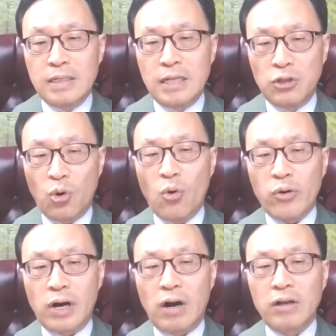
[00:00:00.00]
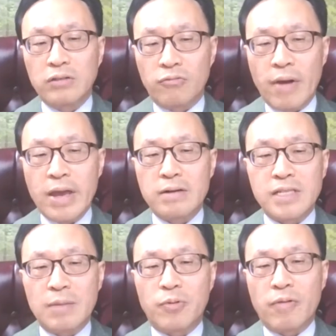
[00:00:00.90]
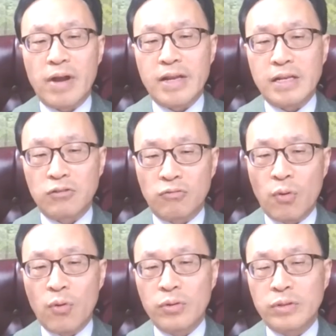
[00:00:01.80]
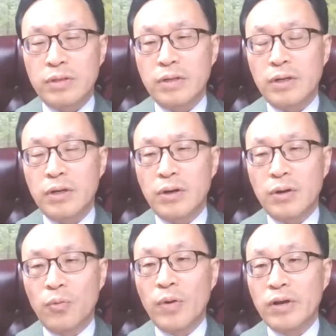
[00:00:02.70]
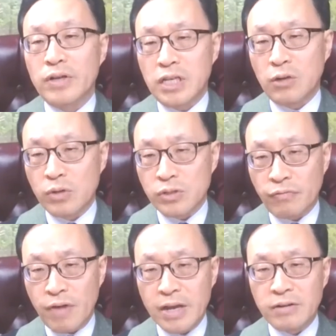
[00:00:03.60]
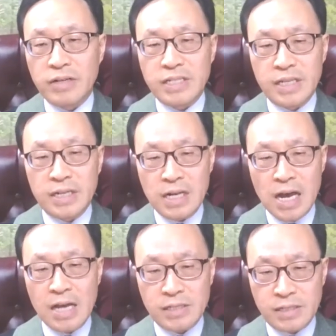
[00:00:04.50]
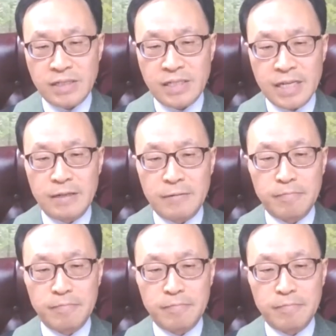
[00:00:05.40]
and no guardrail separating the road where he was finally last seen?